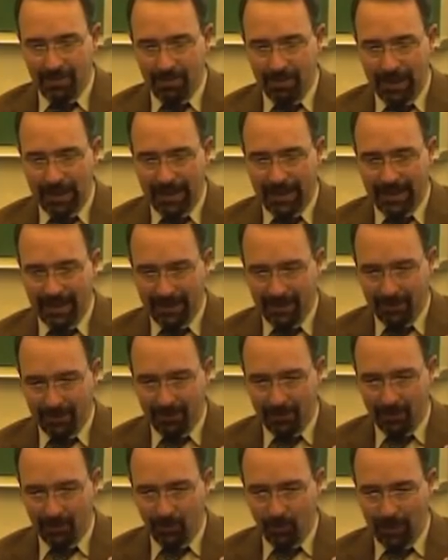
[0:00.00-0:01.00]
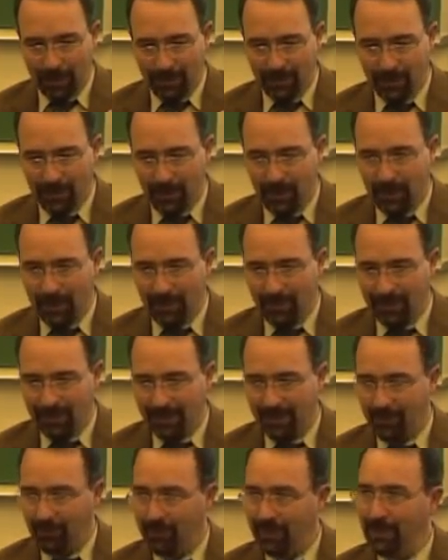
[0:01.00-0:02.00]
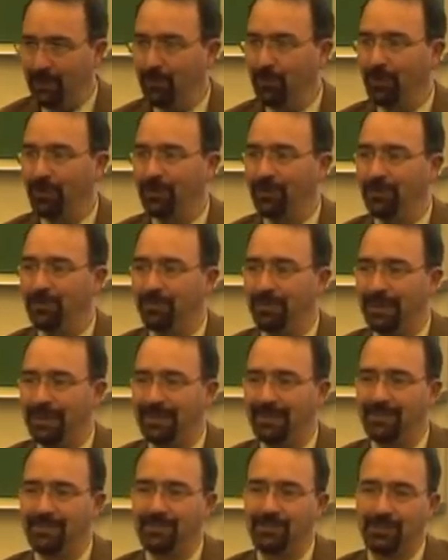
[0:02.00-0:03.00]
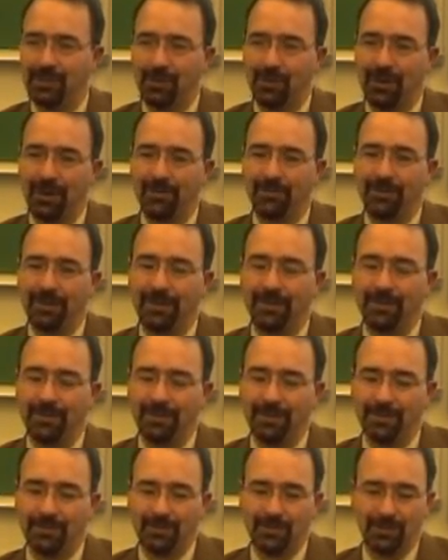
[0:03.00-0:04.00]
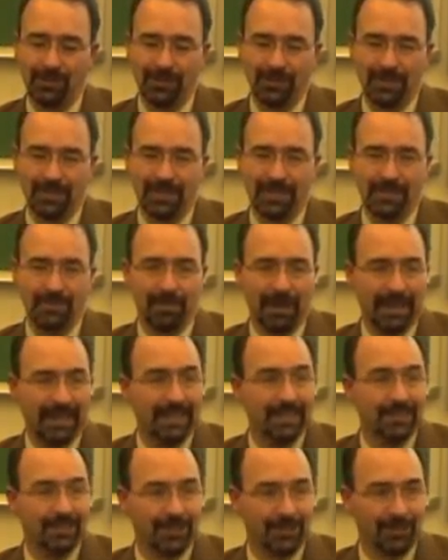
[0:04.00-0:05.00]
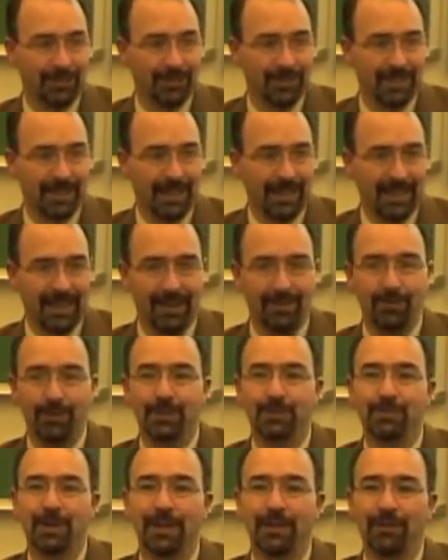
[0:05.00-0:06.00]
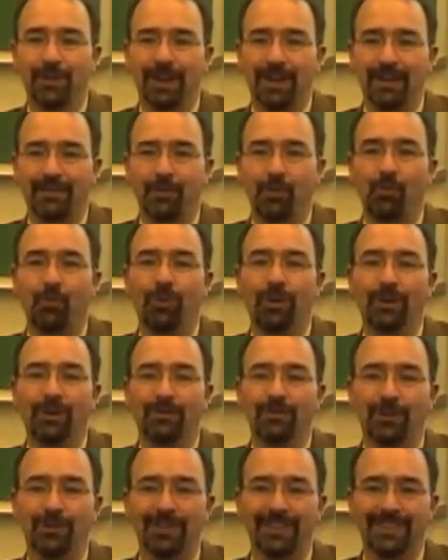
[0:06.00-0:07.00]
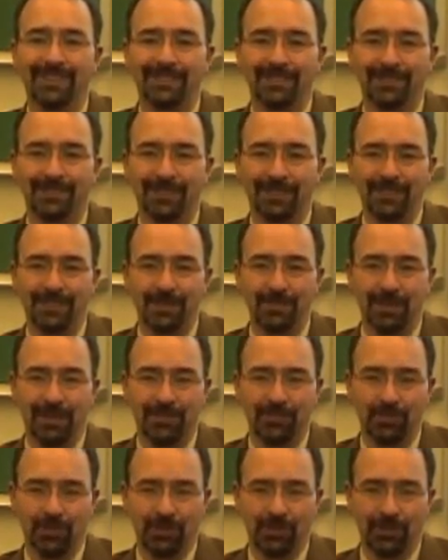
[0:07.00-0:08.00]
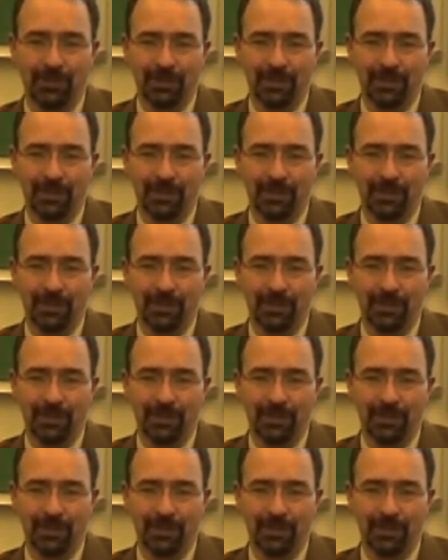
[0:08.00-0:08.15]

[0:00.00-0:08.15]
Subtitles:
be careful when you go out into the real world, because so often the students, my interns that I have, which by the way I have a wonderful intern this semester,